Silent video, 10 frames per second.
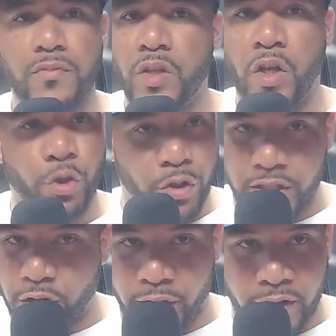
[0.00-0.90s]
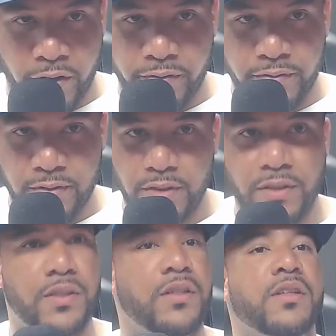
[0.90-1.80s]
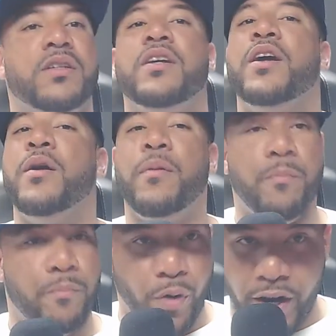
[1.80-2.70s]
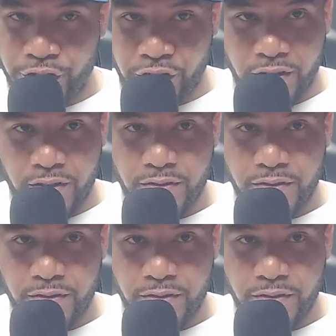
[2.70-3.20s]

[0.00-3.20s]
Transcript: Lunatic Radio. Facts. Brain Jerk.